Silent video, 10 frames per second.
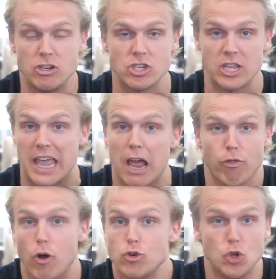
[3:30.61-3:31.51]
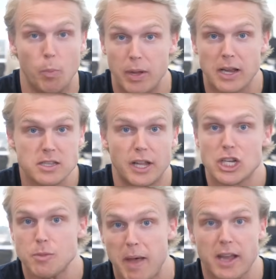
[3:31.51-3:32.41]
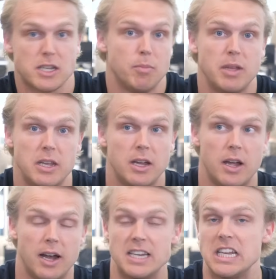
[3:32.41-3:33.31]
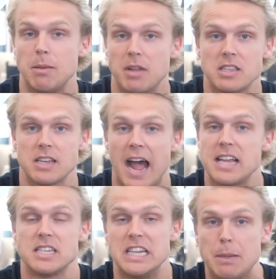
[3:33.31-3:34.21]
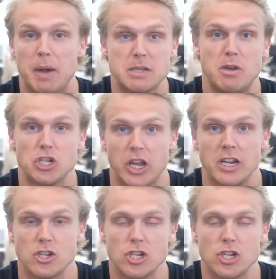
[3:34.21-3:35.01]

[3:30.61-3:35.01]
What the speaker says: you can't throw two picks and expect to beat a team that's as deep as Michigan is.